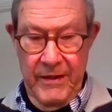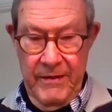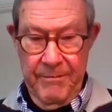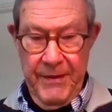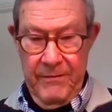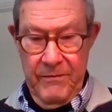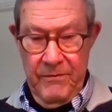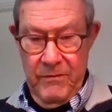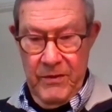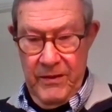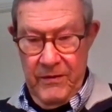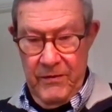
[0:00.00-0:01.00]
but
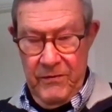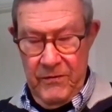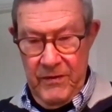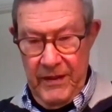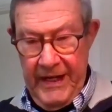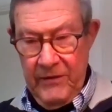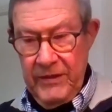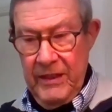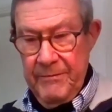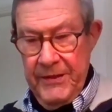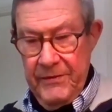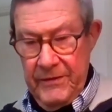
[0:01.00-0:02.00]
were an
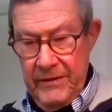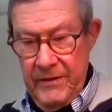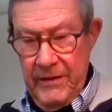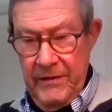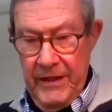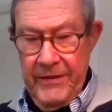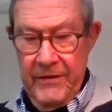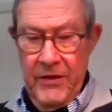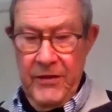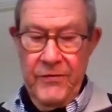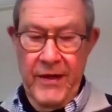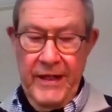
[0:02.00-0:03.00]
outcome in their
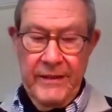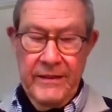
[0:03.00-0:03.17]
own right.